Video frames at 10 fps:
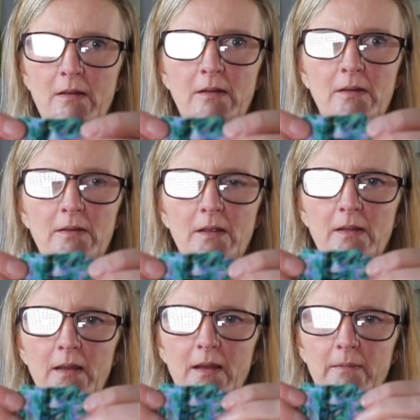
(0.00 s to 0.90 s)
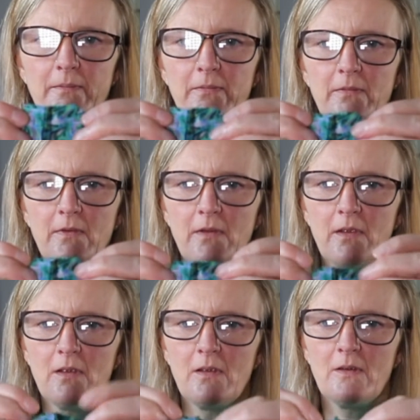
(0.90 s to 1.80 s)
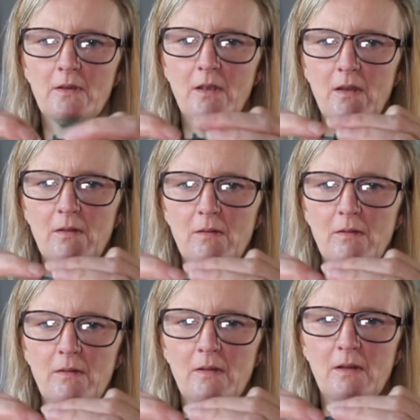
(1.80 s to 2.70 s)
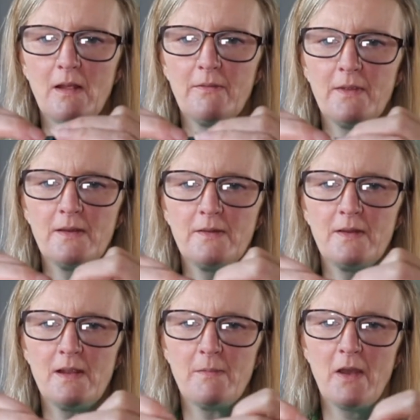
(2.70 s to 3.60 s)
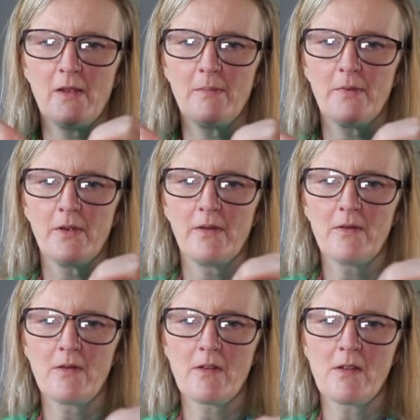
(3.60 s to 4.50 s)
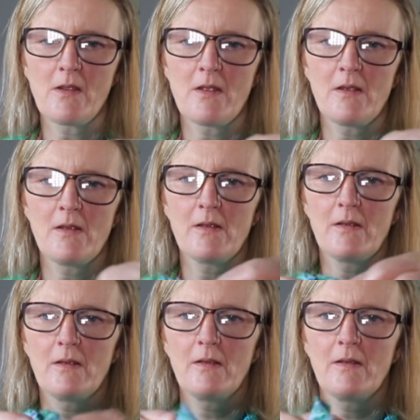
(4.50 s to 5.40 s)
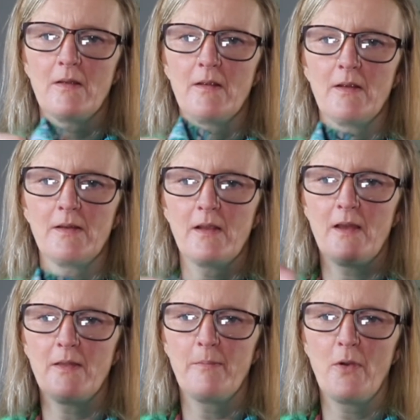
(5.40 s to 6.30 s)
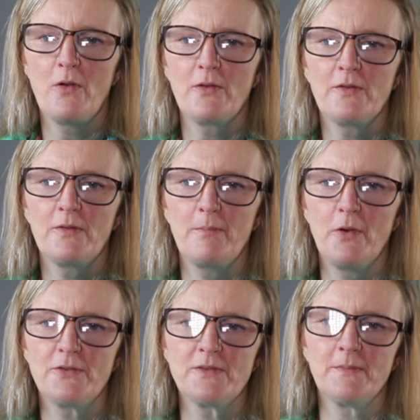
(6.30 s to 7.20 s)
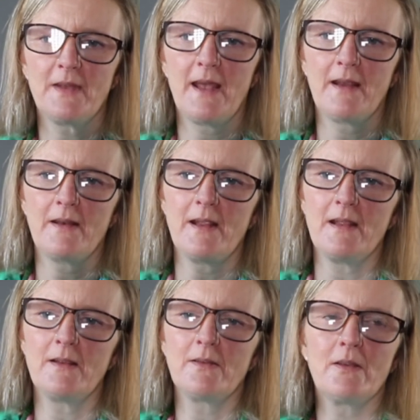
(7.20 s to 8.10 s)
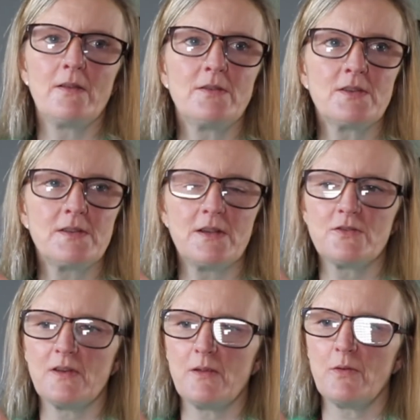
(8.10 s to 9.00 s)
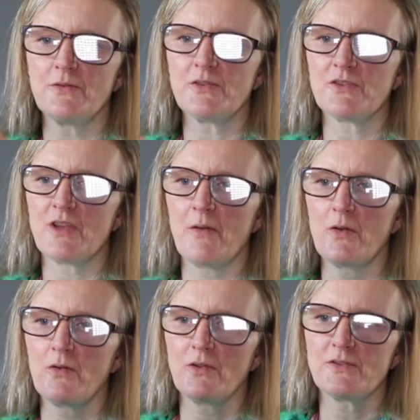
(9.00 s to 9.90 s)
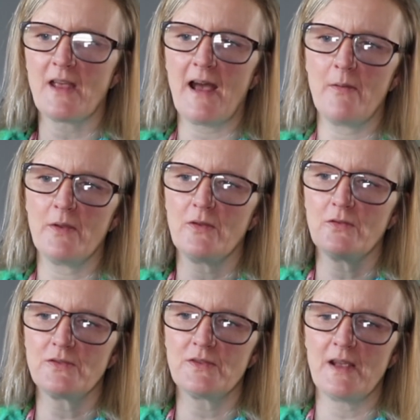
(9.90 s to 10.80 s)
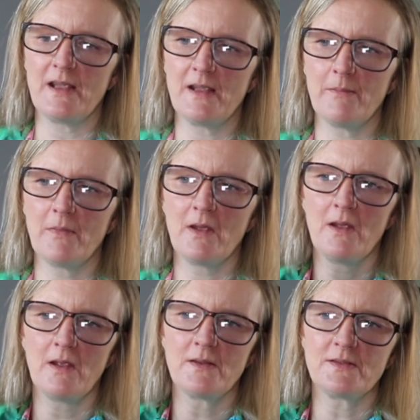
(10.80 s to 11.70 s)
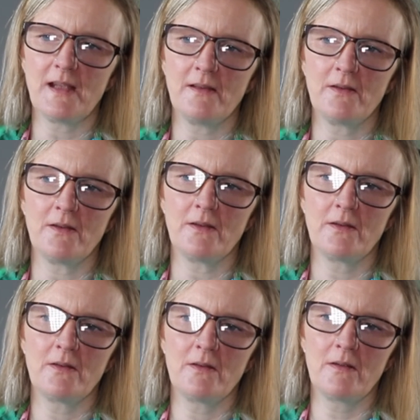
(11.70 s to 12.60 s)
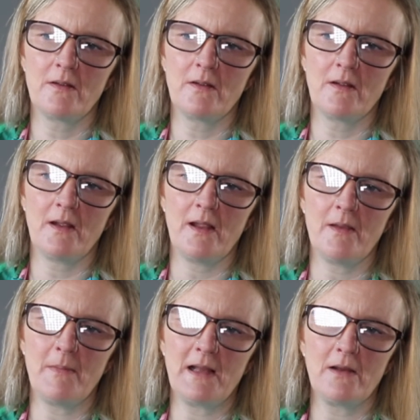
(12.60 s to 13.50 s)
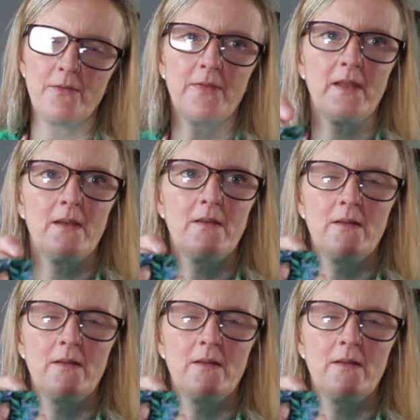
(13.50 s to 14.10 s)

you see that? So you'll have this seam open. It's like the box bottom technique, so you just literally want to sew across that with your seam centred in the middle of the